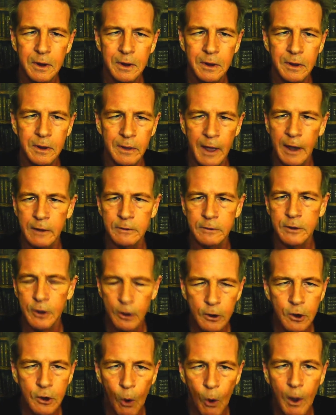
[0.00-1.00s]
Then you're
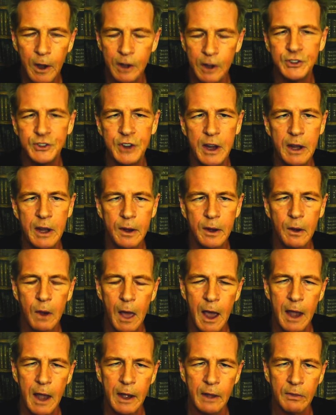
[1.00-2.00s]
going to see a
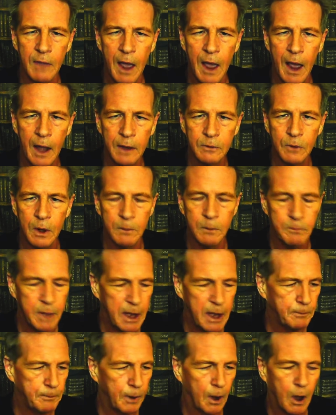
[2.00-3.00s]
decline in that when
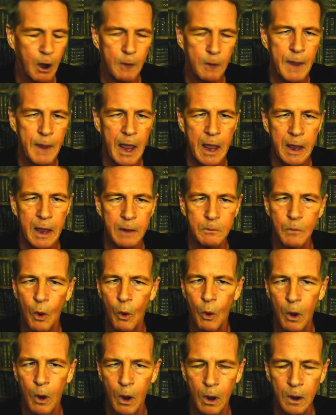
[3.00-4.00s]
people are paying
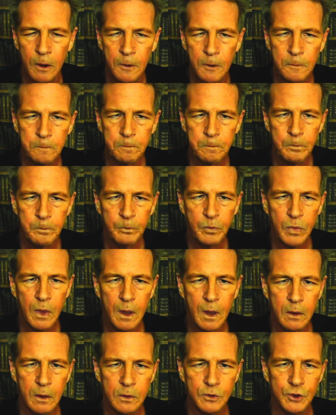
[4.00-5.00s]
more
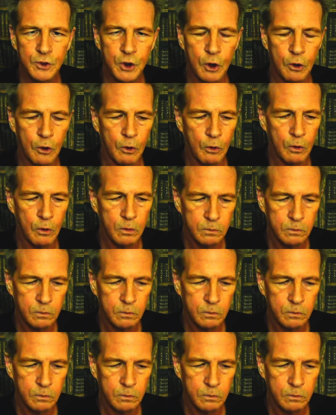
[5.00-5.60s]
to,